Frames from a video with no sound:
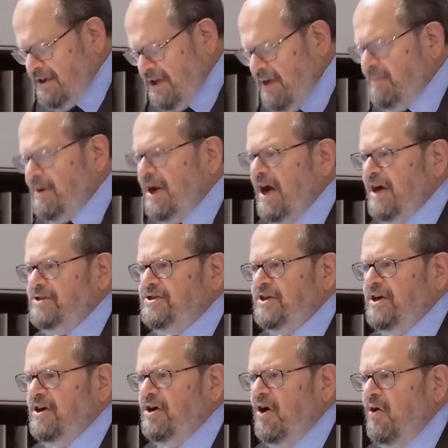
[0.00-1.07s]
by
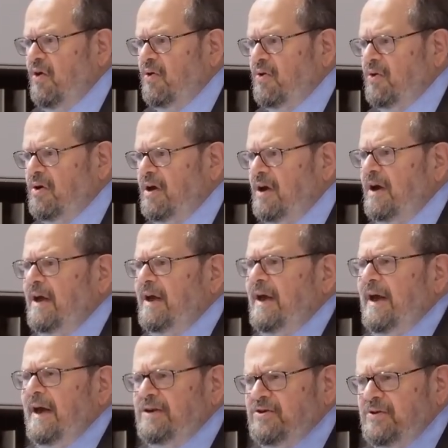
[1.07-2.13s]
demonizing coal,
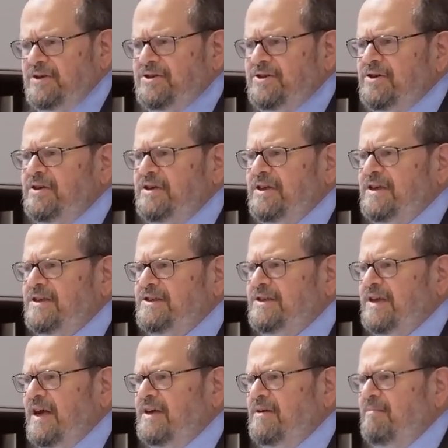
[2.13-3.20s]
and to a certain
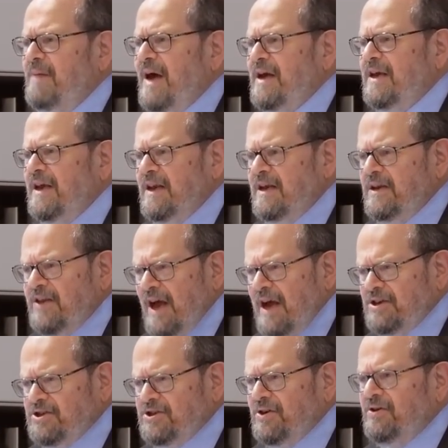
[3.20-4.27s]
extent, Maggie
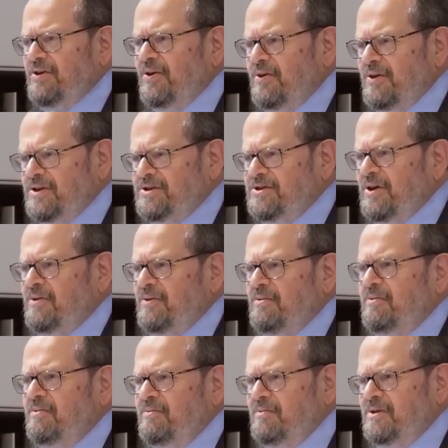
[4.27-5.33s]
Thatcher
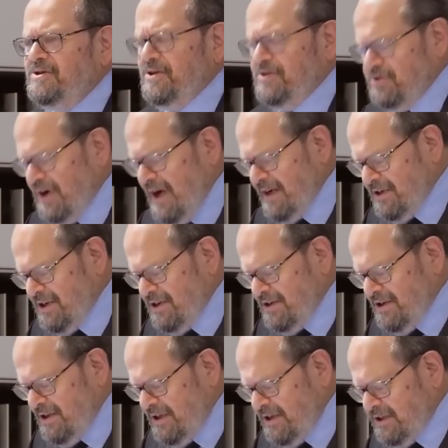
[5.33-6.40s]
also was
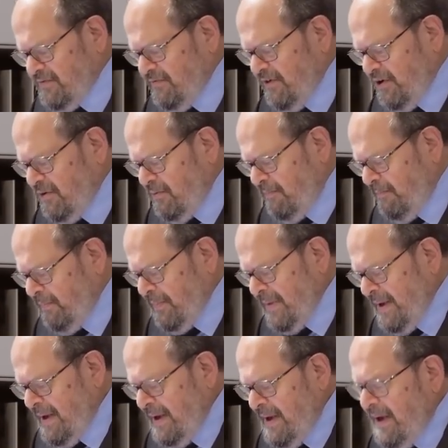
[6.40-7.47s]
attracted to this view.
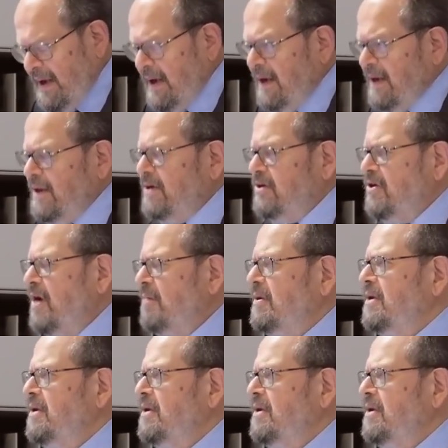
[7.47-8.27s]
The